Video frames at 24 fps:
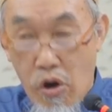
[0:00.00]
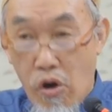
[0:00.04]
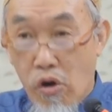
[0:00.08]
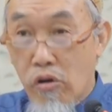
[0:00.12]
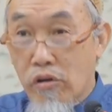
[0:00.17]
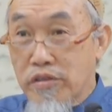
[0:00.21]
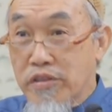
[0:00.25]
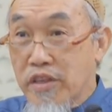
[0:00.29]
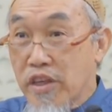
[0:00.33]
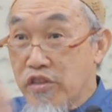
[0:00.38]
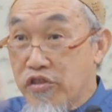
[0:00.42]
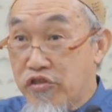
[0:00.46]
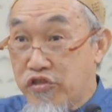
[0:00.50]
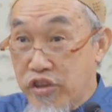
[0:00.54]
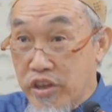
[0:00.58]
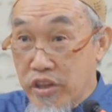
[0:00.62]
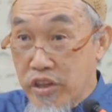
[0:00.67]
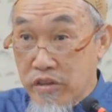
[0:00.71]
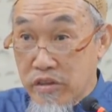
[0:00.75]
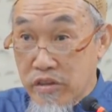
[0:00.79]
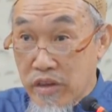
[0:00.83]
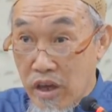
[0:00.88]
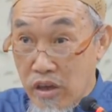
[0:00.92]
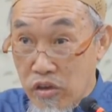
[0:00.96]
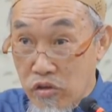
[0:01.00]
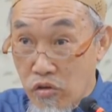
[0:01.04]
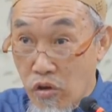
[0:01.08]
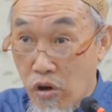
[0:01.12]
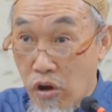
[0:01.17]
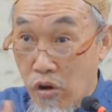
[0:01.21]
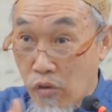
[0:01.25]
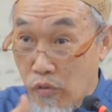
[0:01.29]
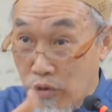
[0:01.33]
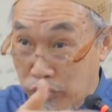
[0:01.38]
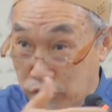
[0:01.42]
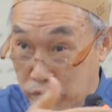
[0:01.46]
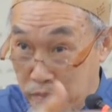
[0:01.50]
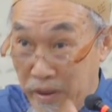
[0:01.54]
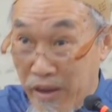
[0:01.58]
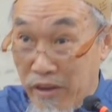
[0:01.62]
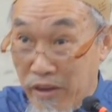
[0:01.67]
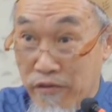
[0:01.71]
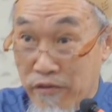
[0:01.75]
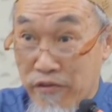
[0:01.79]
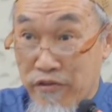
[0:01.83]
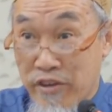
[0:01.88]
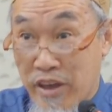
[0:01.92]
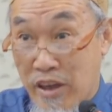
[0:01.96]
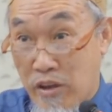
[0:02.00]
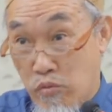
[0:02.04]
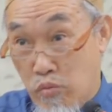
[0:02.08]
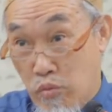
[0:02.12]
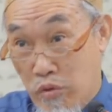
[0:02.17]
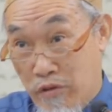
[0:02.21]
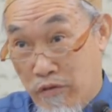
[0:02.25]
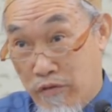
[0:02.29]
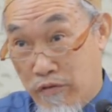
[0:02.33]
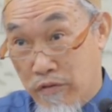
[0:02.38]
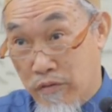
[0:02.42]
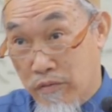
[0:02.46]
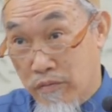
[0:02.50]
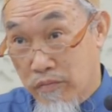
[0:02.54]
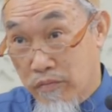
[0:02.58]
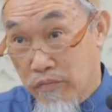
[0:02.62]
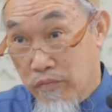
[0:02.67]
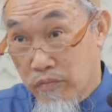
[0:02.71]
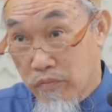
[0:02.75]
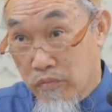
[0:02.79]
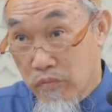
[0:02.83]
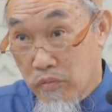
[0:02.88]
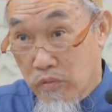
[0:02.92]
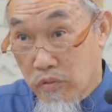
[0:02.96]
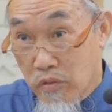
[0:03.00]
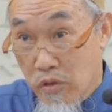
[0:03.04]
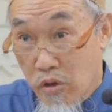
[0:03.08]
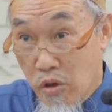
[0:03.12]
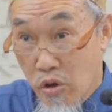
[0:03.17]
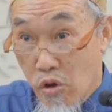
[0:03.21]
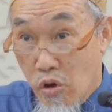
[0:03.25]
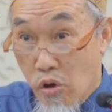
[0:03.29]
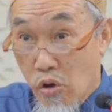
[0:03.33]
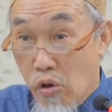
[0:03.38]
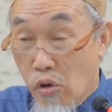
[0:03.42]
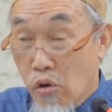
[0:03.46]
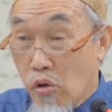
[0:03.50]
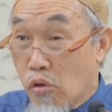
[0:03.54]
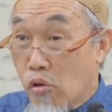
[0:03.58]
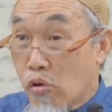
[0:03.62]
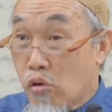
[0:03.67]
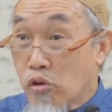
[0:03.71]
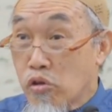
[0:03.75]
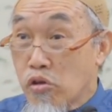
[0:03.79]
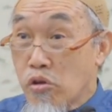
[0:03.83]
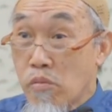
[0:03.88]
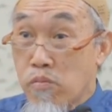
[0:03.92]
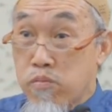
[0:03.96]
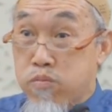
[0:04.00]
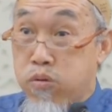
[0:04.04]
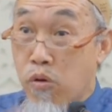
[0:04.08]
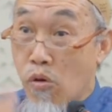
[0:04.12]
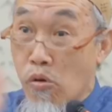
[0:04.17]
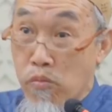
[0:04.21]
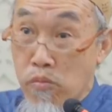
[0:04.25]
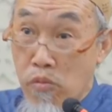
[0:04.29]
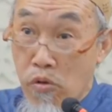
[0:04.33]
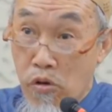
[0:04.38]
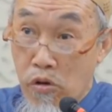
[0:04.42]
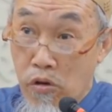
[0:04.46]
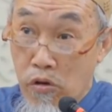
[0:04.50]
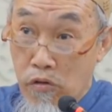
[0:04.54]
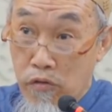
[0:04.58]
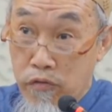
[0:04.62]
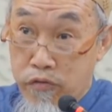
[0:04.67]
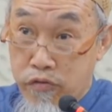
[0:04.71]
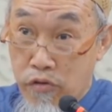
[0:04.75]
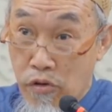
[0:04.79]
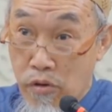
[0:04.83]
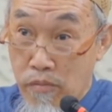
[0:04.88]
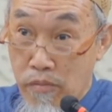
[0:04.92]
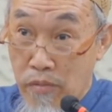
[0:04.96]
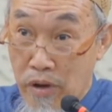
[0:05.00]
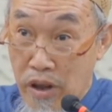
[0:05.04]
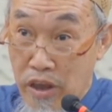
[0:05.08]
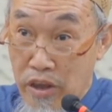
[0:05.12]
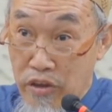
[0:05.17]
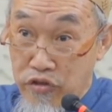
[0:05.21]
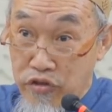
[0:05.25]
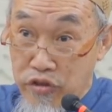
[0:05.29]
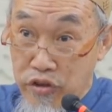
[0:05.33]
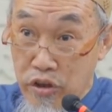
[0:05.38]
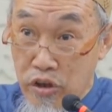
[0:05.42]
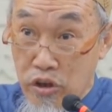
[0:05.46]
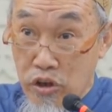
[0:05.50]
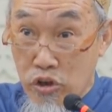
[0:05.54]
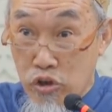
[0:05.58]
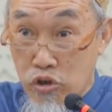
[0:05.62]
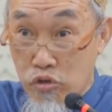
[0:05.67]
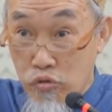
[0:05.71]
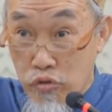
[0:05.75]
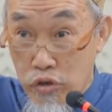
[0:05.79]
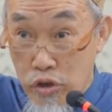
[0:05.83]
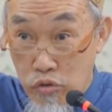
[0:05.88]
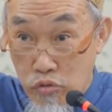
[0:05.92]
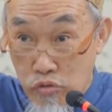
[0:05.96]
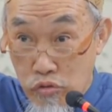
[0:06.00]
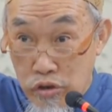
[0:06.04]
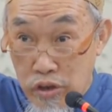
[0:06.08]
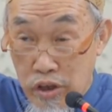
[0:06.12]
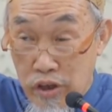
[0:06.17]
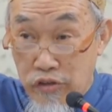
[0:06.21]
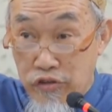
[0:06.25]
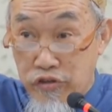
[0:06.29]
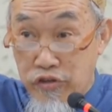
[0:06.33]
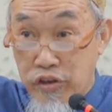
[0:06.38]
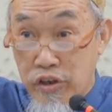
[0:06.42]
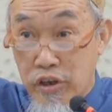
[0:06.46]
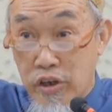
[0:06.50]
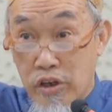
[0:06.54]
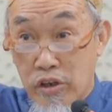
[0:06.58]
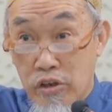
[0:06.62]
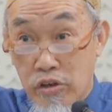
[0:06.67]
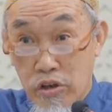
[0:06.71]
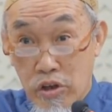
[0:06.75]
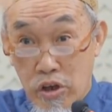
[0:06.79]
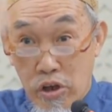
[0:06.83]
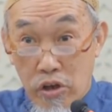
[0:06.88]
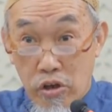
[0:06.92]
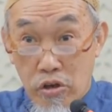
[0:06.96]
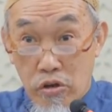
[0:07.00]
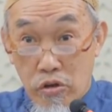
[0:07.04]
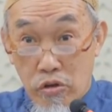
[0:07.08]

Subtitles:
All the jinn that you always make friend with, all the bomo from Malaysia to Indonesia